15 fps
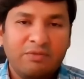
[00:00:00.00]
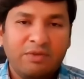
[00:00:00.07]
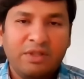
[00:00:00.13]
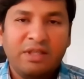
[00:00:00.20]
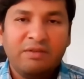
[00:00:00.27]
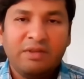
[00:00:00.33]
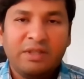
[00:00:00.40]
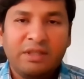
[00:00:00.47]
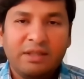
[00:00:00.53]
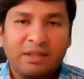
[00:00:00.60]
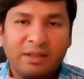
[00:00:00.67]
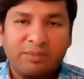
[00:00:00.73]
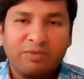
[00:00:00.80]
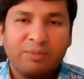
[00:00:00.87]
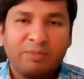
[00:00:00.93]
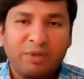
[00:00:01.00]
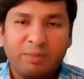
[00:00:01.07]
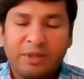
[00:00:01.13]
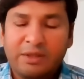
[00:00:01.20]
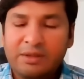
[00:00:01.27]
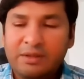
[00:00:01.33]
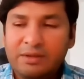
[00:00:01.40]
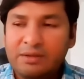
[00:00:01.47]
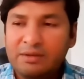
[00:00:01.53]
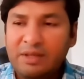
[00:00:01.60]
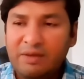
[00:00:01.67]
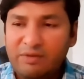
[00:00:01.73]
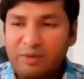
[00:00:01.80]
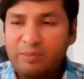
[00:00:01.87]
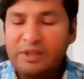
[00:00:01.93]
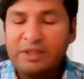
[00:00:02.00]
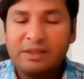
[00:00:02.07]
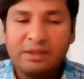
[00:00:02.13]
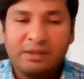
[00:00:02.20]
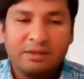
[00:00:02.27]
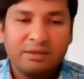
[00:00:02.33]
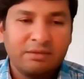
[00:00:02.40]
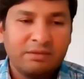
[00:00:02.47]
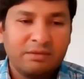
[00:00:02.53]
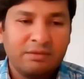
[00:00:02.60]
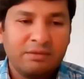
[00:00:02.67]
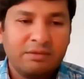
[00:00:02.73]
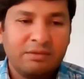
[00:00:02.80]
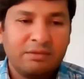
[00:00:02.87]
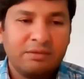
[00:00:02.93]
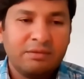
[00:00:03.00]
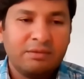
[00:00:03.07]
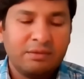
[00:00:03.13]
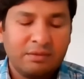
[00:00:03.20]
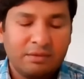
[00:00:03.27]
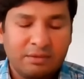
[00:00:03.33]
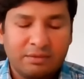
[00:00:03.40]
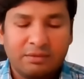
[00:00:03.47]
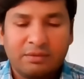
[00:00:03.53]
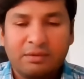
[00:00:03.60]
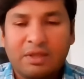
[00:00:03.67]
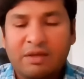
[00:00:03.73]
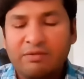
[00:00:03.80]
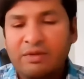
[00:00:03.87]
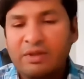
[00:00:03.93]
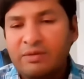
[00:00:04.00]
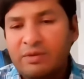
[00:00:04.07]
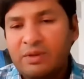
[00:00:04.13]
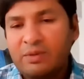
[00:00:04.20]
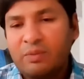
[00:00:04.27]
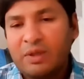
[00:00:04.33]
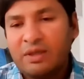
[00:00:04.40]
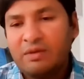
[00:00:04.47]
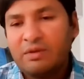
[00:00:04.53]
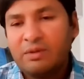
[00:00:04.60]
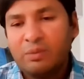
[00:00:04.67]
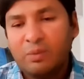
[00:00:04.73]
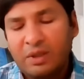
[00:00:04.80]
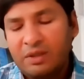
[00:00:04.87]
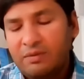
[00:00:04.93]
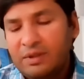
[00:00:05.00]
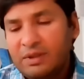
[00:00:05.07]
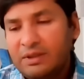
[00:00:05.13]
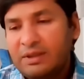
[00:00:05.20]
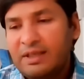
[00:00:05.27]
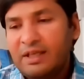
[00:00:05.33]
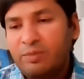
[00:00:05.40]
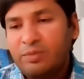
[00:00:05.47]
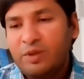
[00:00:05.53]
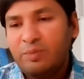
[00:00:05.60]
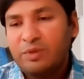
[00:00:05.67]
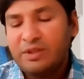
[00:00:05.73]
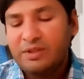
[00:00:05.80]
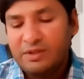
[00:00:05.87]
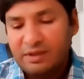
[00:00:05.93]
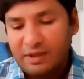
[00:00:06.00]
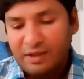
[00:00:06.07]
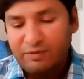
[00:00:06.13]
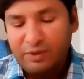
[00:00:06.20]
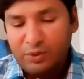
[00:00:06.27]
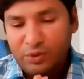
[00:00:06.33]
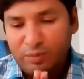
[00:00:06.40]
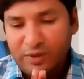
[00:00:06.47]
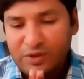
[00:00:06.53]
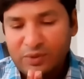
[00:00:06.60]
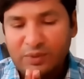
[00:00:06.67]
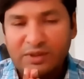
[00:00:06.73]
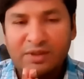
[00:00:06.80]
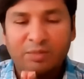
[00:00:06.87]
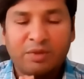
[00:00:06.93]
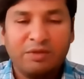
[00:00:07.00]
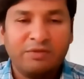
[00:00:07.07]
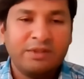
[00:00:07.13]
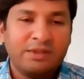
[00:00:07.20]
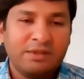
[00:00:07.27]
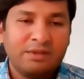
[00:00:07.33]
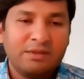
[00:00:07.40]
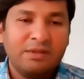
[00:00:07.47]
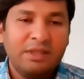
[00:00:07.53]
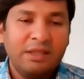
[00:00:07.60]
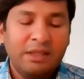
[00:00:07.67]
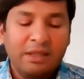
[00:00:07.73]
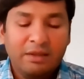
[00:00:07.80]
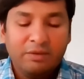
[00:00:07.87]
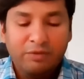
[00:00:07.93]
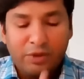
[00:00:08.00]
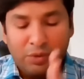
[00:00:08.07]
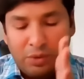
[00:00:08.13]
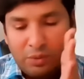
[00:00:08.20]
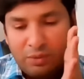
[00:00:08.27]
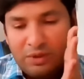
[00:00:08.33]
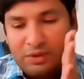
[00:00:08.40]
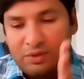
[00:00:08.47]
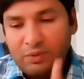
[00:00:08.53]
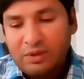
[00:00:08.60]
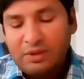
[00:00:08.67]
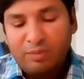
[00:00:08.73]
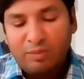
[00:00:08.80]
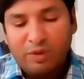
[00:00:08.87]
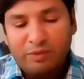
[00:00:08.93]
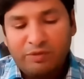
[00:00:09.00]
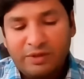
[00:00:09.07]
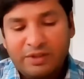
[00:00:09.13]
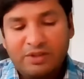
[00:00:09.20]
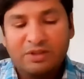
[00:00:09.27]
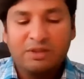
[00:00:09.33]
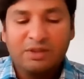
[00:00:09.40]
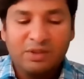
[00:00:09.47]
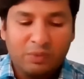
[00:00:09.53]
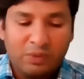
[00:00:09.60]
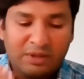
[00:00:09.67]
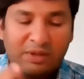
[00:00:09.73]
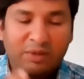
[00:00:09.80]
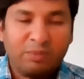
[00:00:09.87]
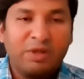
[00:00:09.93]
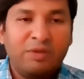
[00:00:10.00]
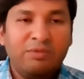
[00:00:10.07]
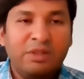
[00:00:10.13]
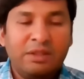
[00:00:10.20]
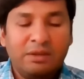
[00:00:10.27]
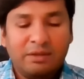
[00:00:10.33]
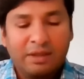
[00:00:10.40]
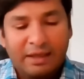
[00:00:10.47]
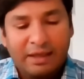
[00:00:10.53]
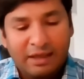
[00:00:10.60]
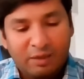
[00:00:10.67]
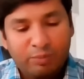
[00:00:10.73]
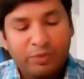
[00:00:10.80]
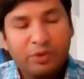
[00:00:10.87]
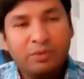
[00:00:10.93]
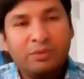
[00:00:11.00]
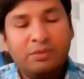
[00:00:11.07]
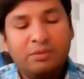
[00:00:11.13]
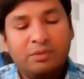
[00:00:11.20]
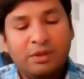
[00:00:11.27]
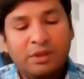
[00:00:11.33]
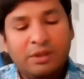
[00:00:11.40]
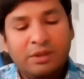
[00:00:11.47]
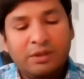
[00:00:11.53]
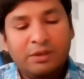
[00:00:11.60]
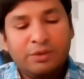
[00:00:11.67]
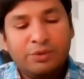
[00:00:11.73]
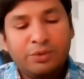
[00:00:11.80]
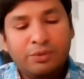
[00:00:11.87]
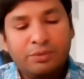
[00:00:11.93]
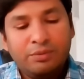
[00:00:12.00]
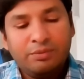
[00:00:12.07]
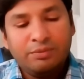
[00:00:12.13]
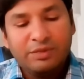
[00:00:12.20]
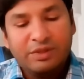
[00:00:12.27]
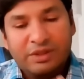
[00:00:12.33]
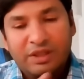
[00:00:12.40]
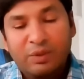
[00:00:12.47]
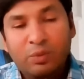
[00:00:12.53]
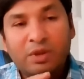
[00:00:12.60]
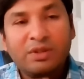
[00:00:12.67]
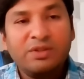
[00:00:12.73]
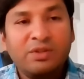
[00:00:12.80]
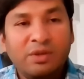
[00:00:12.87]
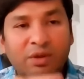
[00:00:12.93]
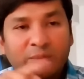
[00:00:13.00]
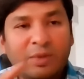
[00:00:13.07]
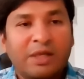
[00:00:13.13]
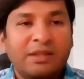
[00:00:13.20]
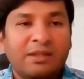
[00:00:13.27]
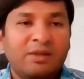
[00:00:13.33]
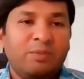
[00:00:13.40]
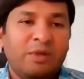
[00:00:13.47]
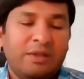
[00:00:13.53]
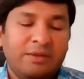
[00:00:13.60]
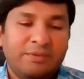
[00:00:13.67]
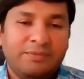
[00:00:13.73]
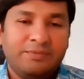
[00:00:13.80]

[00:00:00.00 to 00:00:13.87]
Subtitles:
Every day when I get up from the bed, I will meditate. Half an hour, 1 hour, whatever the time permits, I will do my swadharma first. When you do this swadharma first, this swadharma will help you to see what is your paradharma,